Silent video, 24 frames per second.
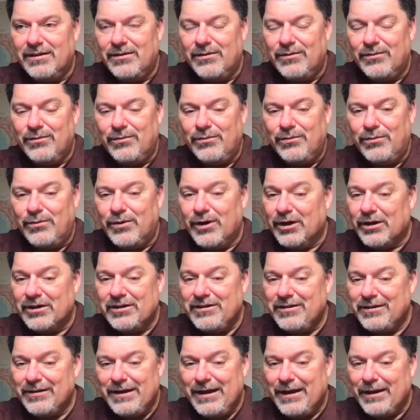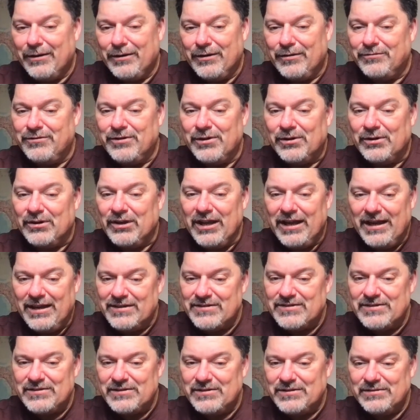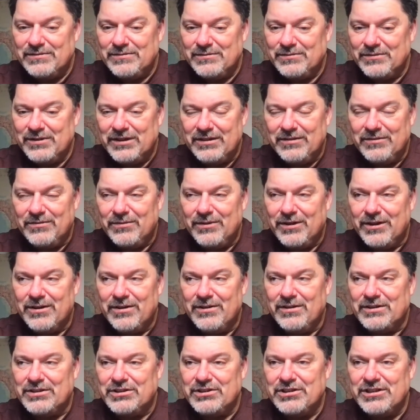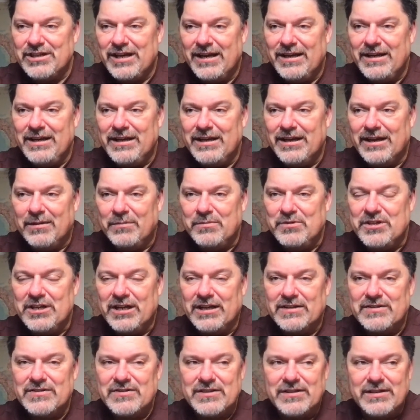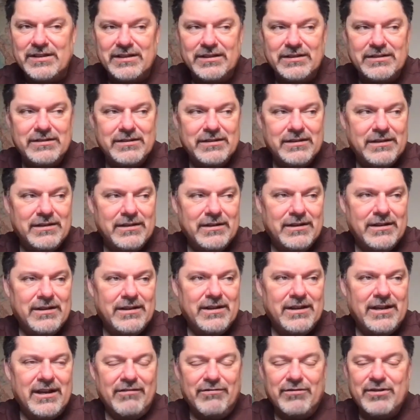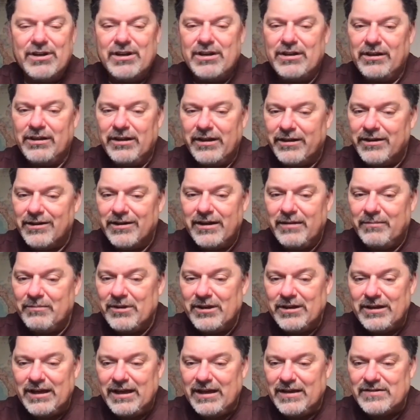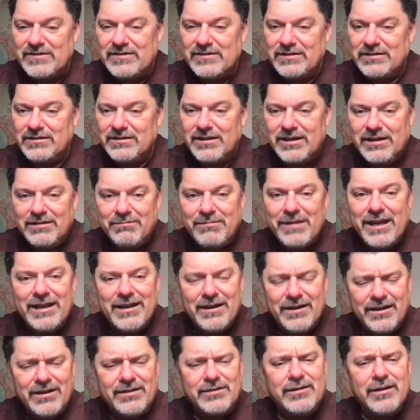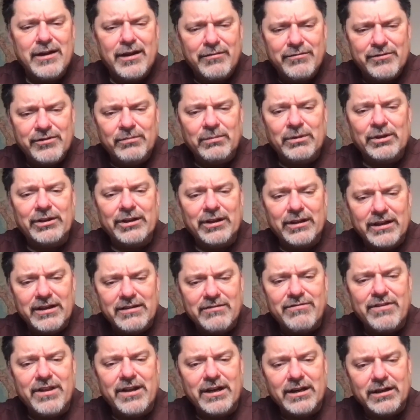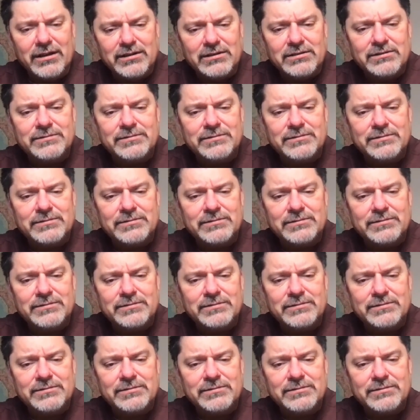worked out of your nest? What are the shiny objects that have cluttered up the nest and made it uncomfortable to live there?